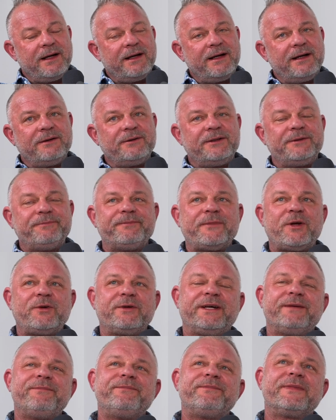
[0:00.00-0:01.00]
Oh, well,
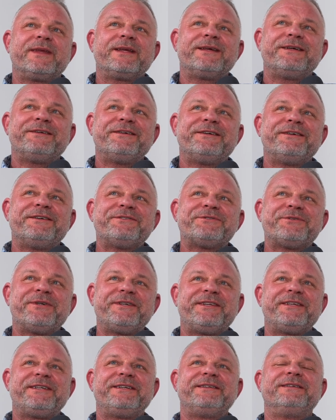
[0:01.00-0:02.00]
okay. So I
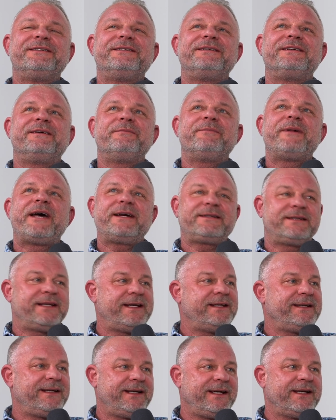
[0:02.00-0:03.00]
thought back
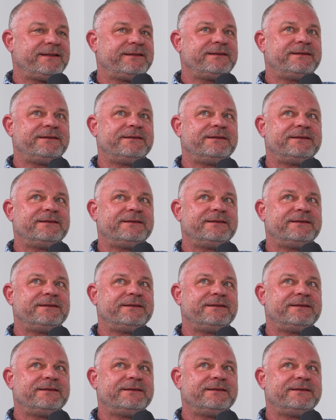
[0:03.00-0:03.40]
then, again,